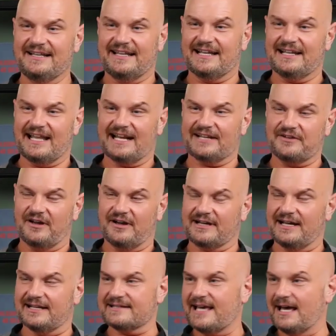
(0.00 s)
they had a lot of
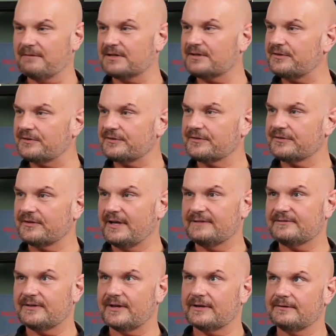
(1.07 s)
talk on chemicals.
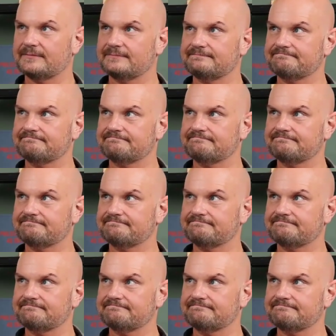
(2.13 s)
And it's like,